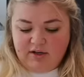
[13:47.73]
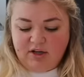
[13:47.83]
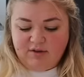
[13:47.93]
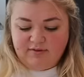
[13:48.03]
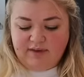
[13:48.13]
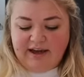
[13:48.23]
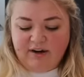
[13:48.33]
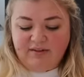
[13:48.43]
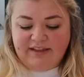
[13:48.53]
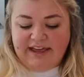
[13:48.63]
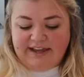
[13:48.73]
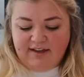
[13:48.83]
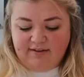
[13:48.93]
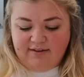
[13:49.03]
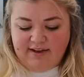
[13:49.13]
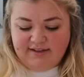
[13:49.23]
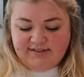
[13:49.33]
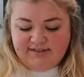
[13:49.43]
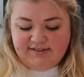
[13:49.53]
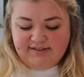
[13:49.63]
No, I don't like
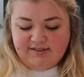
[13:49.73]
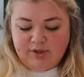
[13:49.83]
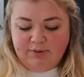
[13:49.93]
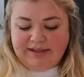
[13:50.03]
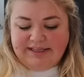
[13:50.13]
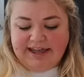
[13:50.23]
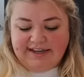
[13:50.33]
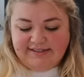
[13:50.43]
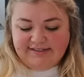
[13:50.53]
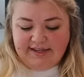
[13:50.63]
greens. Nobody likes